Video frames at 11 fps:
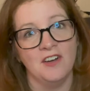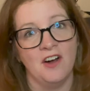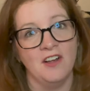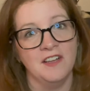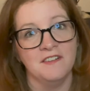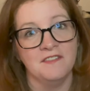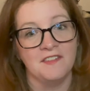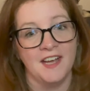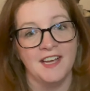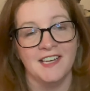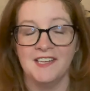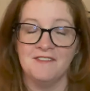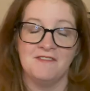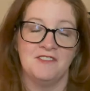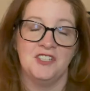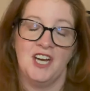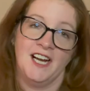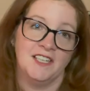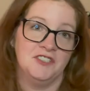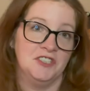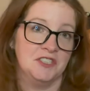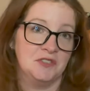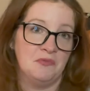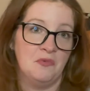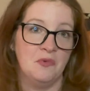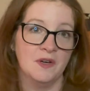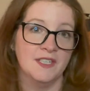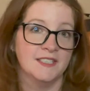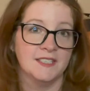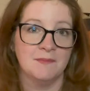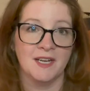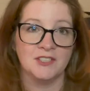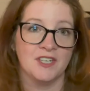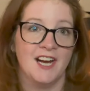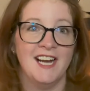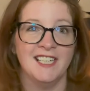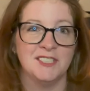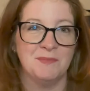Olive and if Jack just wanted some extra cash.